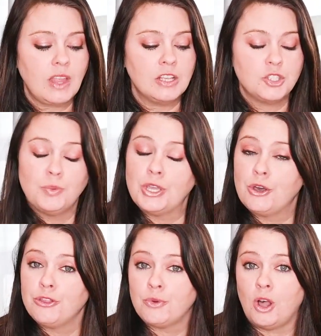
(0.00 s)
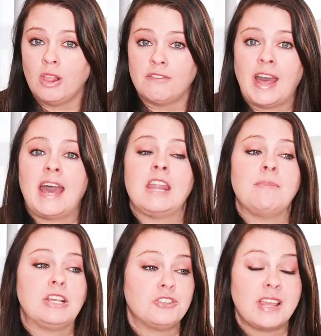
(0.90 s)
So we go through all of that, and I
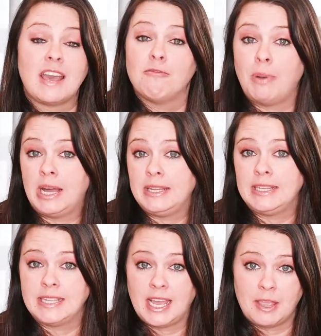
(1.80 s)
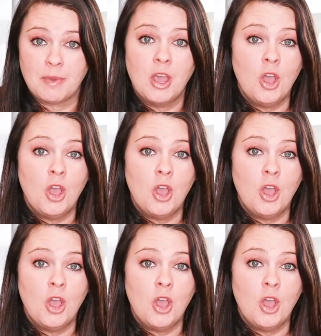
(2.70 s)
make sure they have bonding time.